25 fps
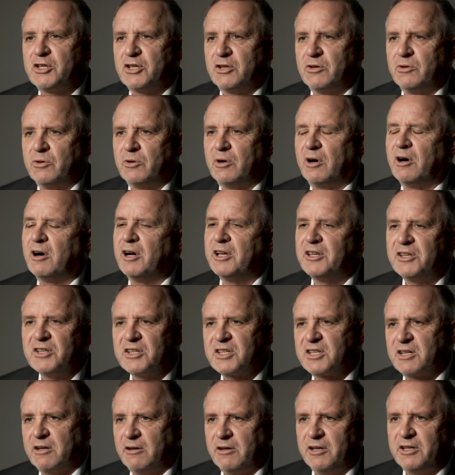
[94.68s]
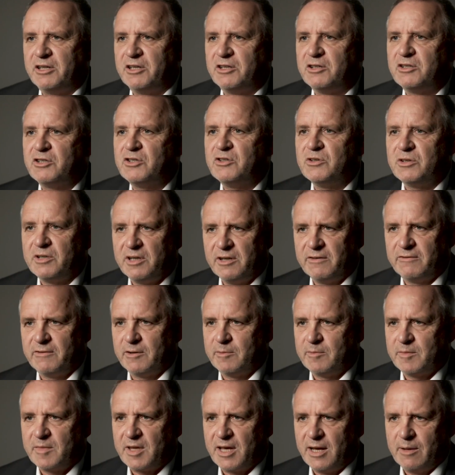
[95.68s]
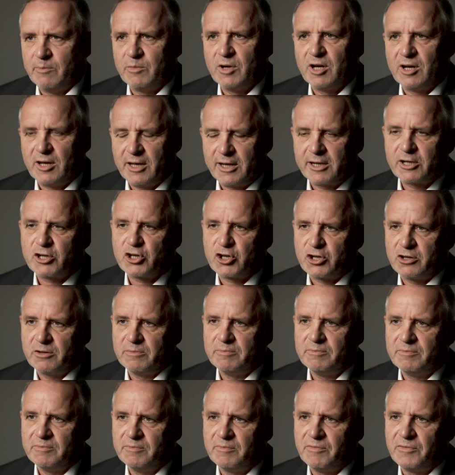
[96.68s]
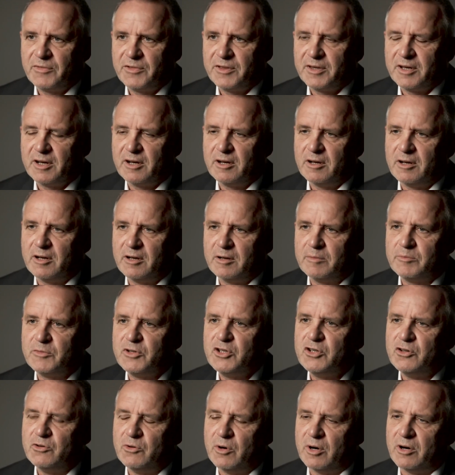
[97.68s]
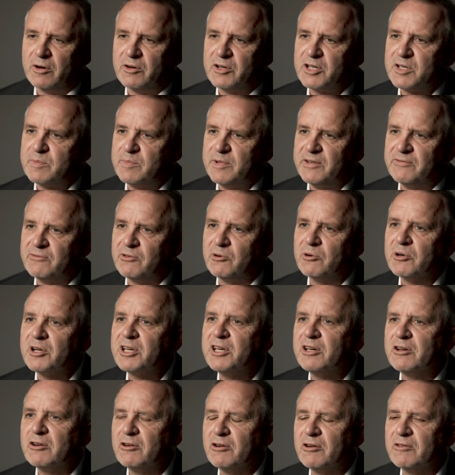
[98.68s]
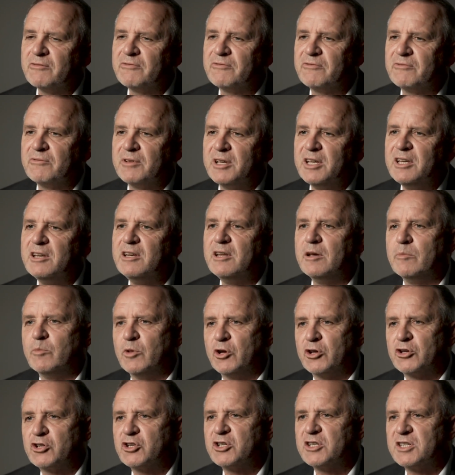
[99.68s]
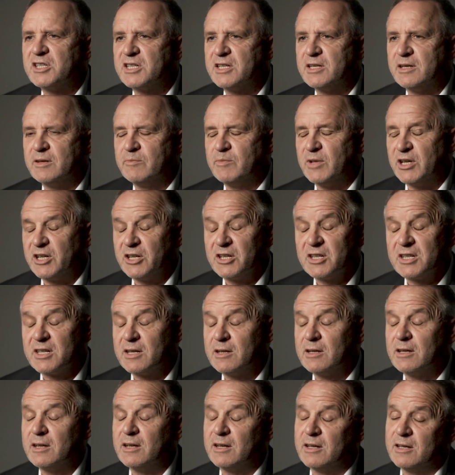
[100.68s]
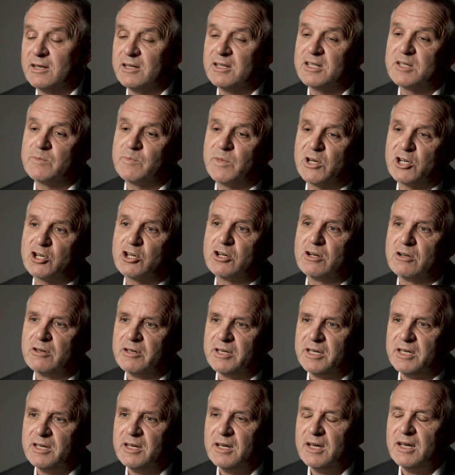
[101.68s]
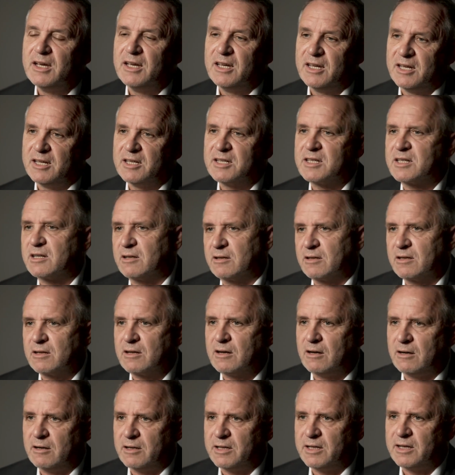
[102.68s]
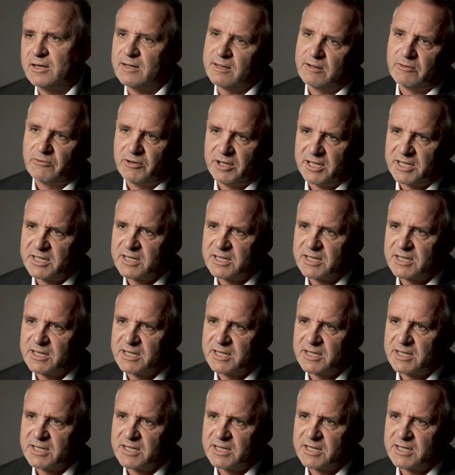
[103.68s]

So I decided to give them a lecture 2 hours before kickoff in emergency medicine and especially in sudden cardiac